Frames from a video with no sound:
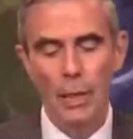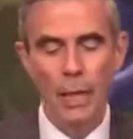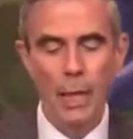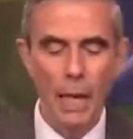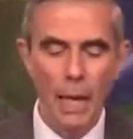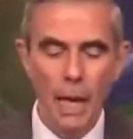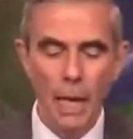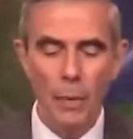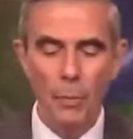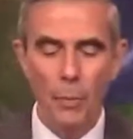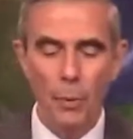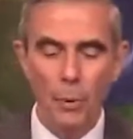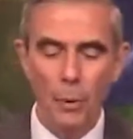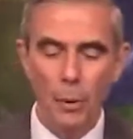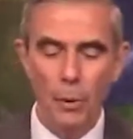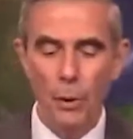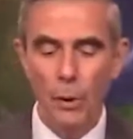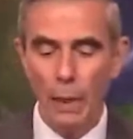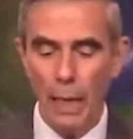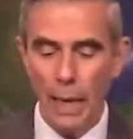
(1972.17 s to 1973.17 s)

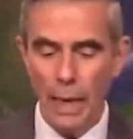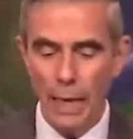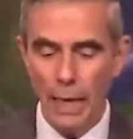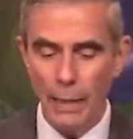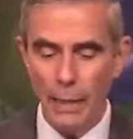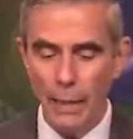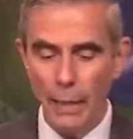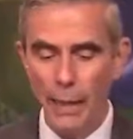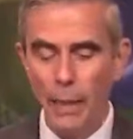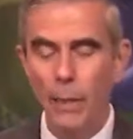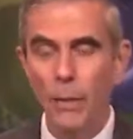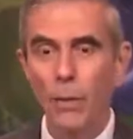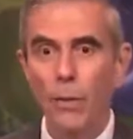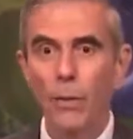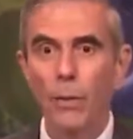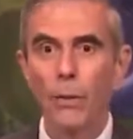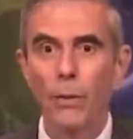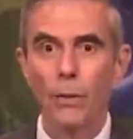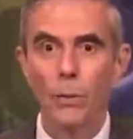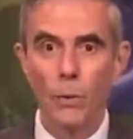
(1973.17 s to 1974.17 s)
April eighteenth,
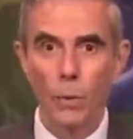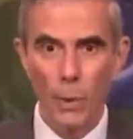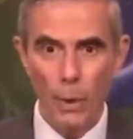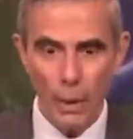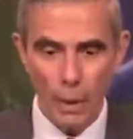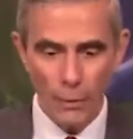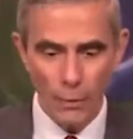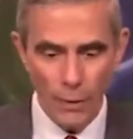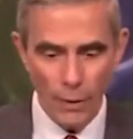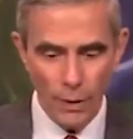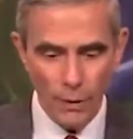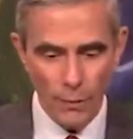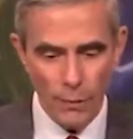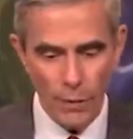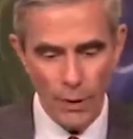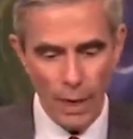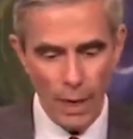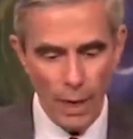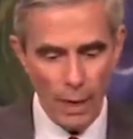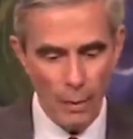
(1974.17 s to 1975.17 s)
twenty-fifth,
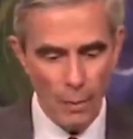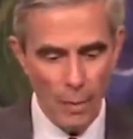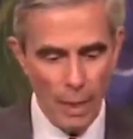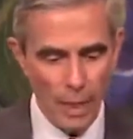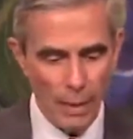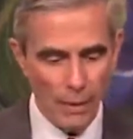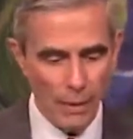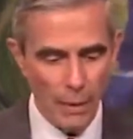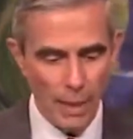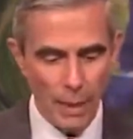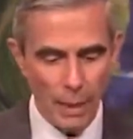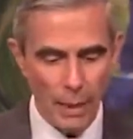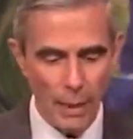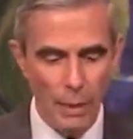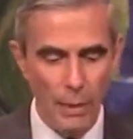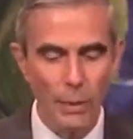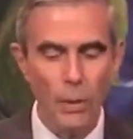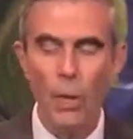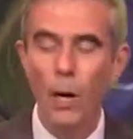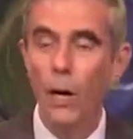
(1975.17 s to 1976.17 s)
and May
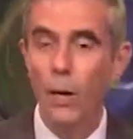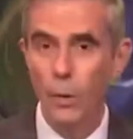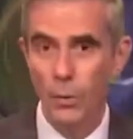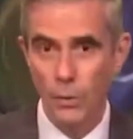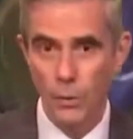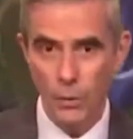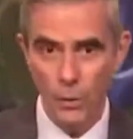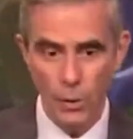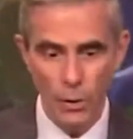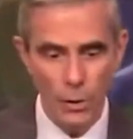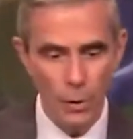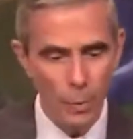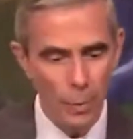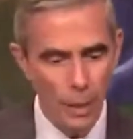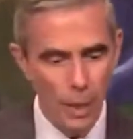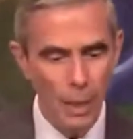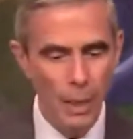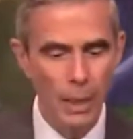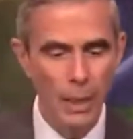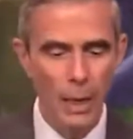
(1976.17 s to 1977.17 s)
second on Zoom.
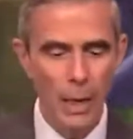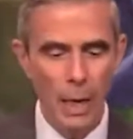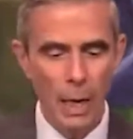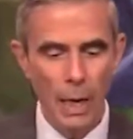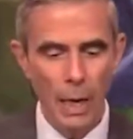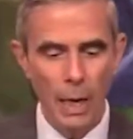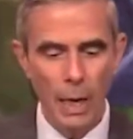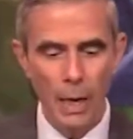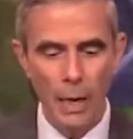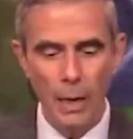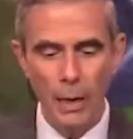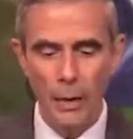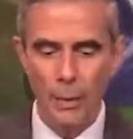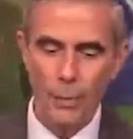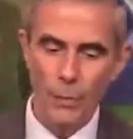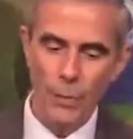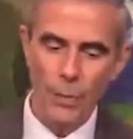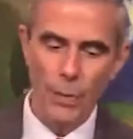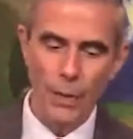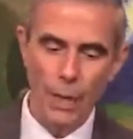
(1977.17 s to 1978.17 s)

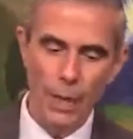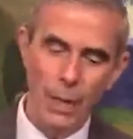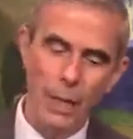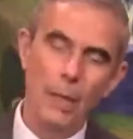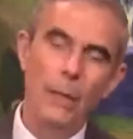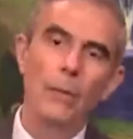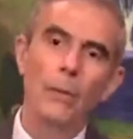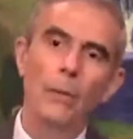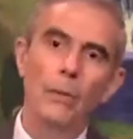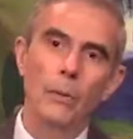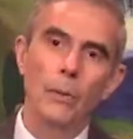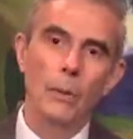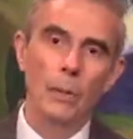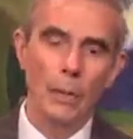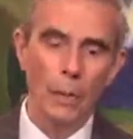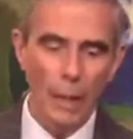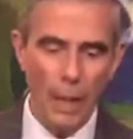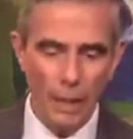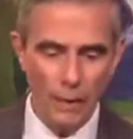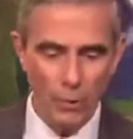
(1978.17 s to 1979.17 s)
Um, the
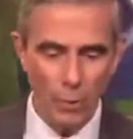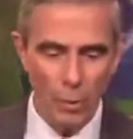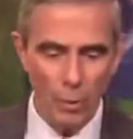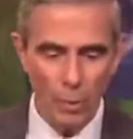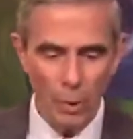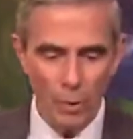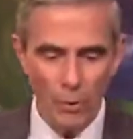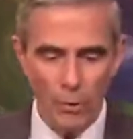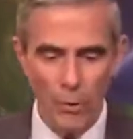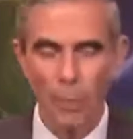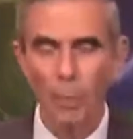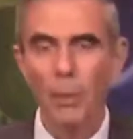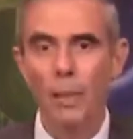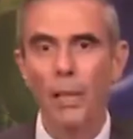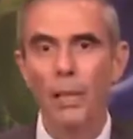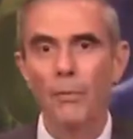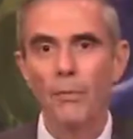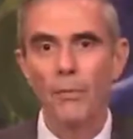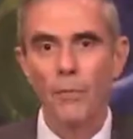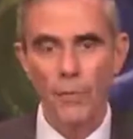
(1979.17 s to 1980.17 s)
class will be from
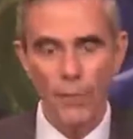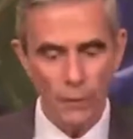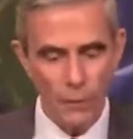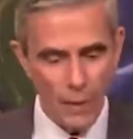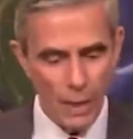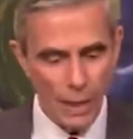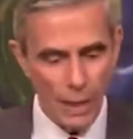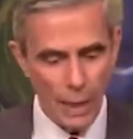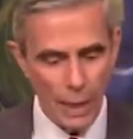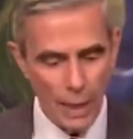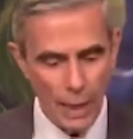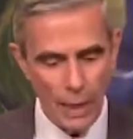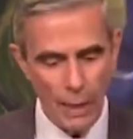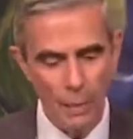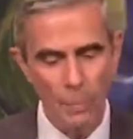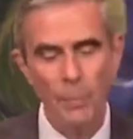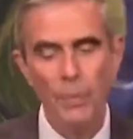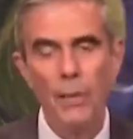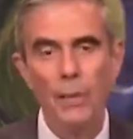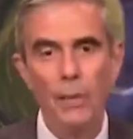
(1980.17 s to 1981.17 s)
eleven fifteen a
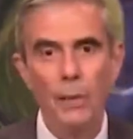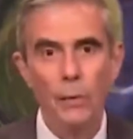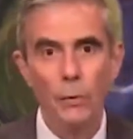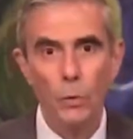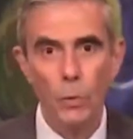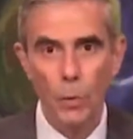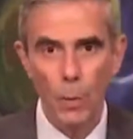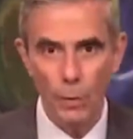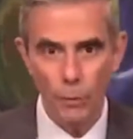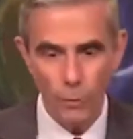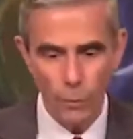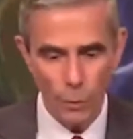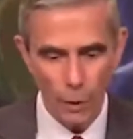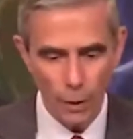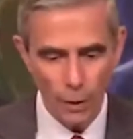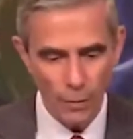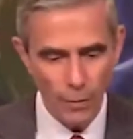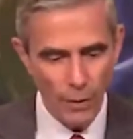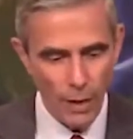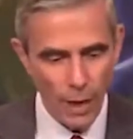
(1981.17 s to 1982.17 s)
m till twelve
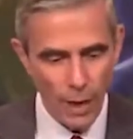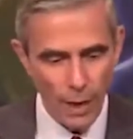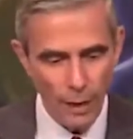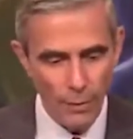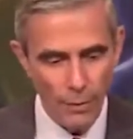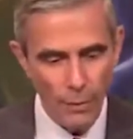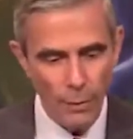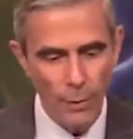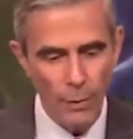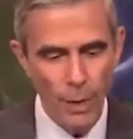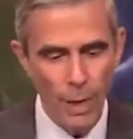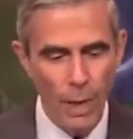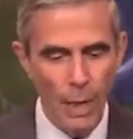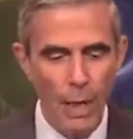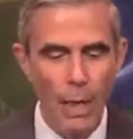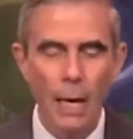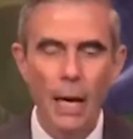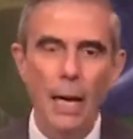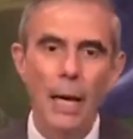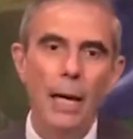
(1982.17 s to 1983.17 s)
forty-five.
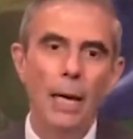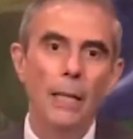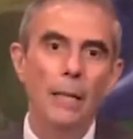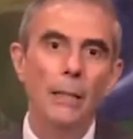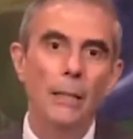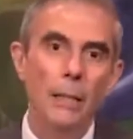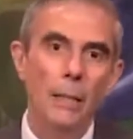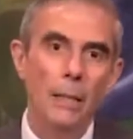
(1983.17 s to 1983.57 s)
And